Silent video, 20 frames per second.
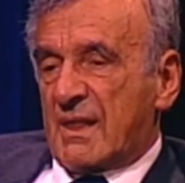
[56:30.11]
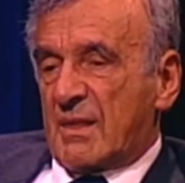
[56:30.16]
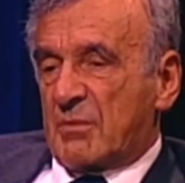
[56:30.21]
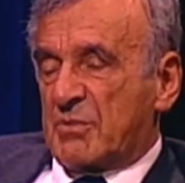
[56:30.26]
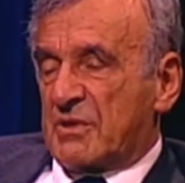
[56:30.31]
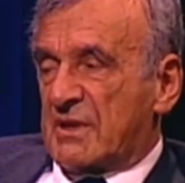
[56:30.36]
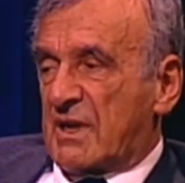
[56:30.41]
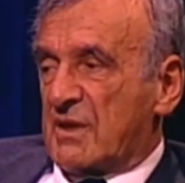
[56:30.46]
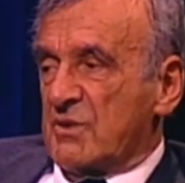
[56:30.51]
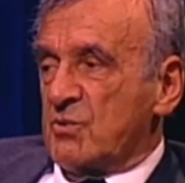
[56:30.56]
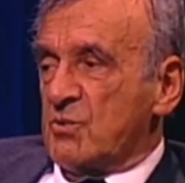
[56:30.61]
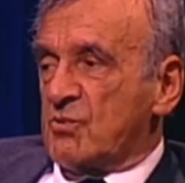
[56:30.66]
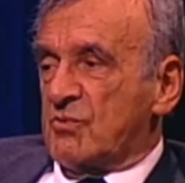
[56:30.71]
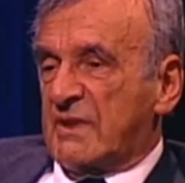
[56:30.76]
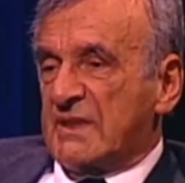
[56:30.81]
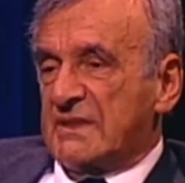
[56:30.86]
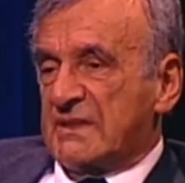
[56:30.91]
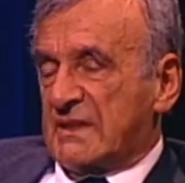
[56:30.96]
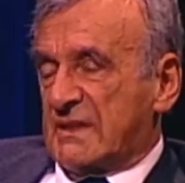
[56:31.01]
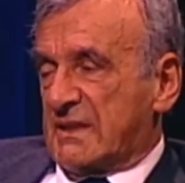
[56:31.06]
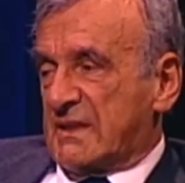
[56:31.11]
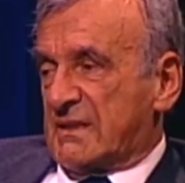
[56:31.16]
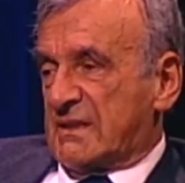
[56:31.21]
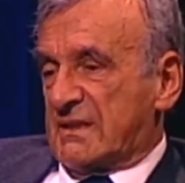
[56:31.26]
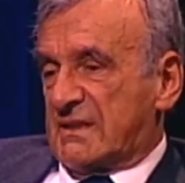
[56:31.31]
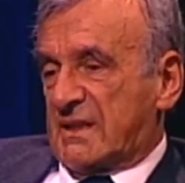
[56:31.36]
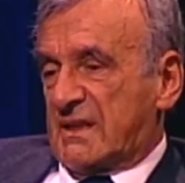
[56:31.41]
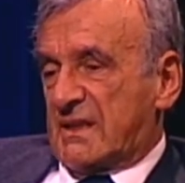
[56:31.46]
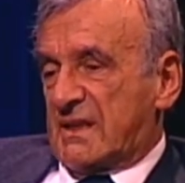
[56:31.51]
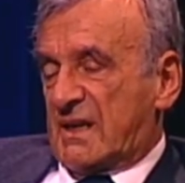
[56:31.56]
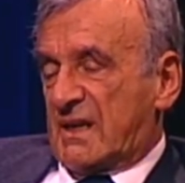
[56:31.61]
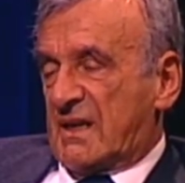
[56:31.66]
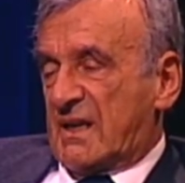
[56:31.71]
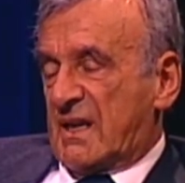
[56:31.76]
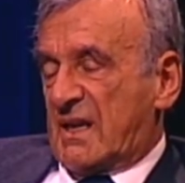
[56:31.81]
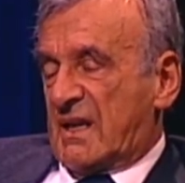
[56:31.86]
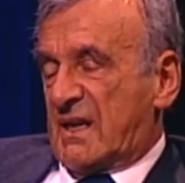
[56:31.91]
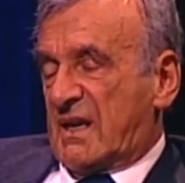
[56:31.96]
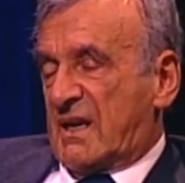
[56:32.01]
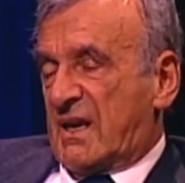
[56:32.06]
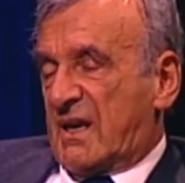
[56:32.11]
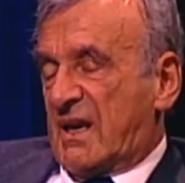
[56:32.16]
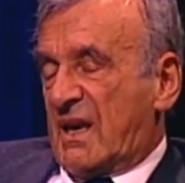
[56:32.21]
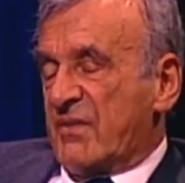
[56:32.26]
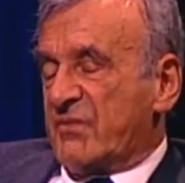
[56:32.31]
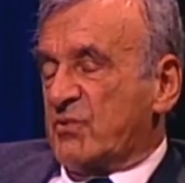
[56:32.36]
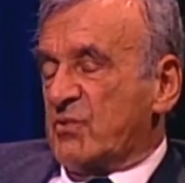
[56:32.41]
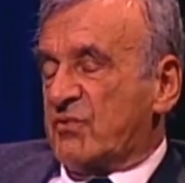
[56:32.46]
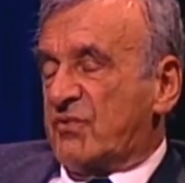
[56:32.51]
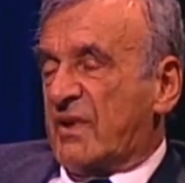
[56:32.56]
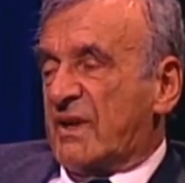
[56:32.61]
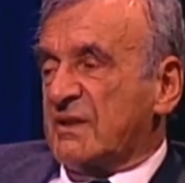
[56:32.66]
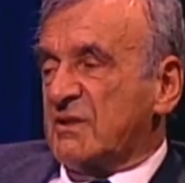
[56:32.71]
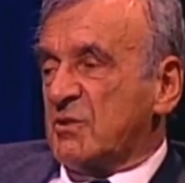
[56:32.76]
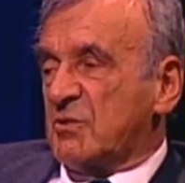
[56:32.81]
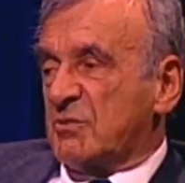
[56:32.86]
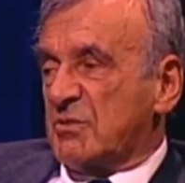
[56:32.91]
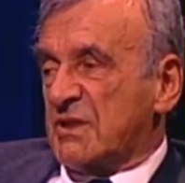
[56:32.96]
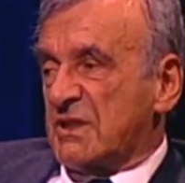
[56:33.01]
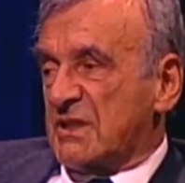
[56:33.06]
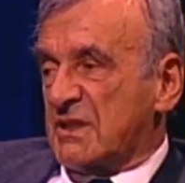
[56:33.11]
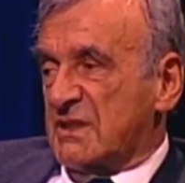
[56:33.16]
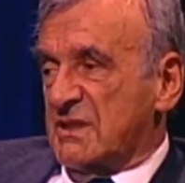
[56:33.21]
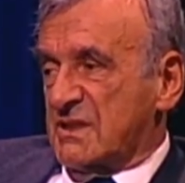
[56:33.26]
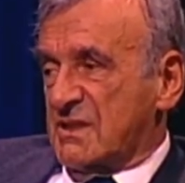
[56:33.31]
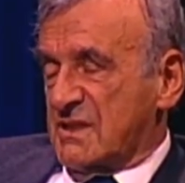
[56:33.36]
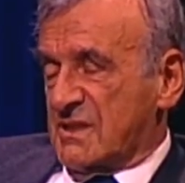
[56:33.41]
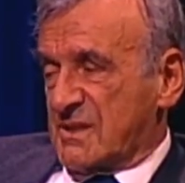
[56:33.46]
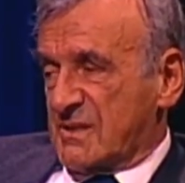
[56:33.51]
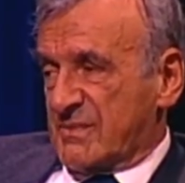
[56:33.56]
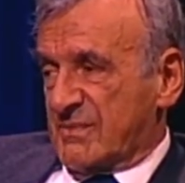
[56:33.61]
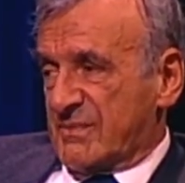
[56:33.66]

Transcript: But I knew one thing, that I, I, I have to find the words.